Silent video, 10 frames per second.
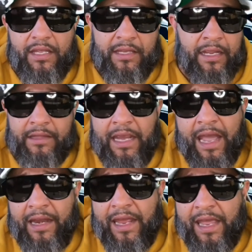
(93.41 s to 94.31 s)
They
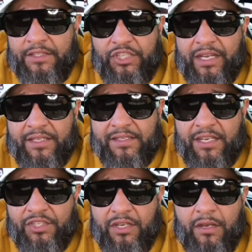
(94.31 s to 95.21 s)
had a handshake
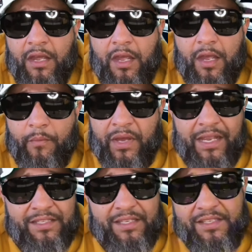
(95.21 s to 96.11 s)
decision, but
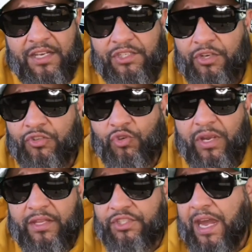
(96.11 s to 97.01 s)
his decision to
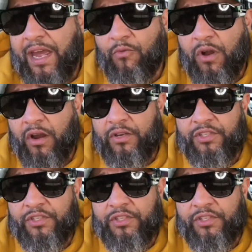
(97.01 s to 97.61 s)
join the Jaguars,